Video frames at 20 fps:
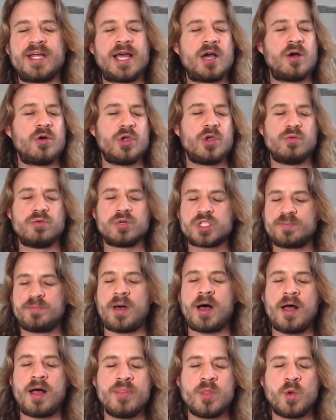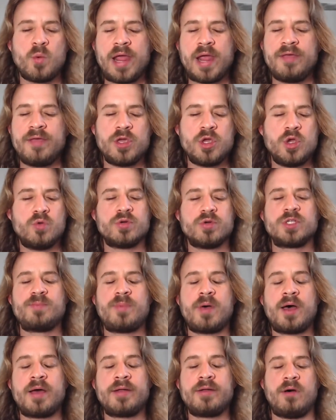You respond the way that you
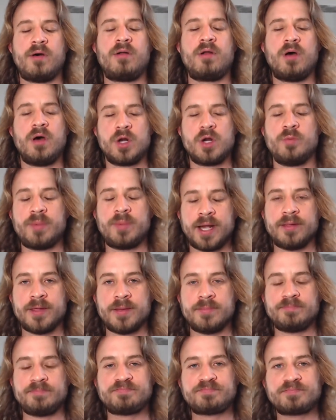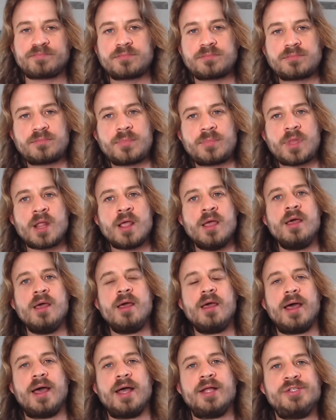respond on autopilot.
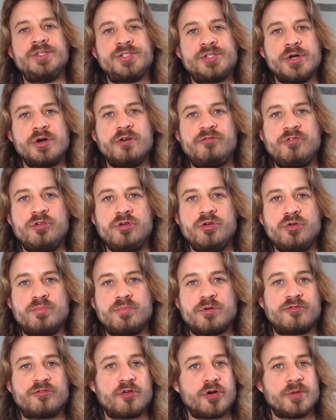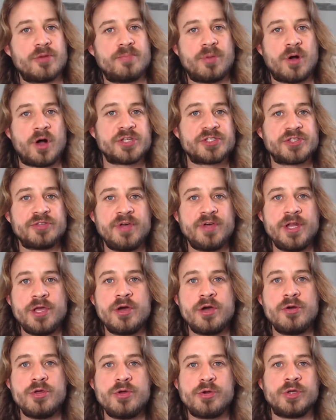And so if you prefer to pause the video,
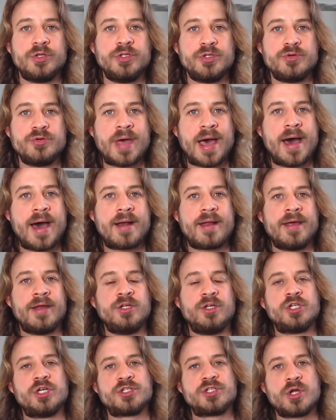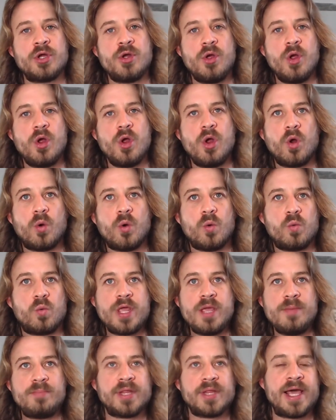you can do that and just
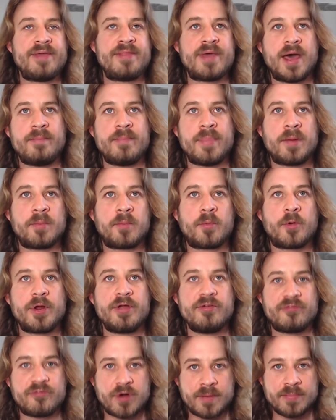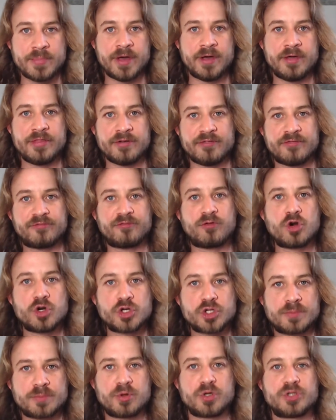replay that memory from the
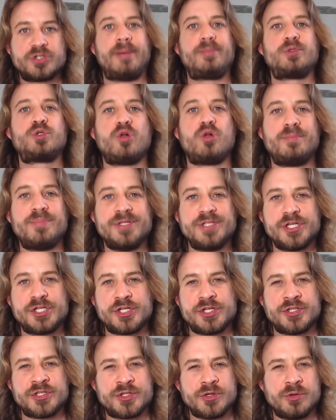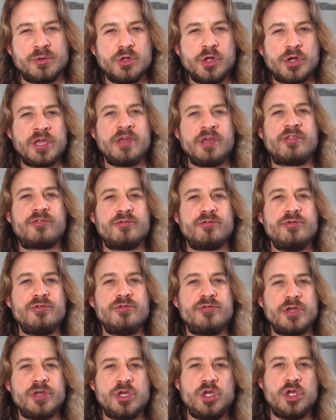first perceptual position. So looking through
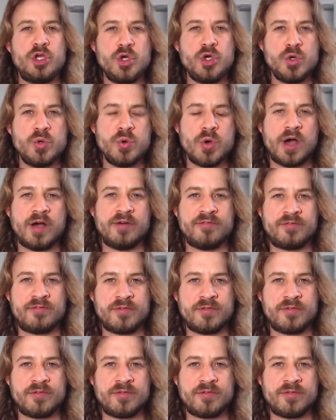the you of,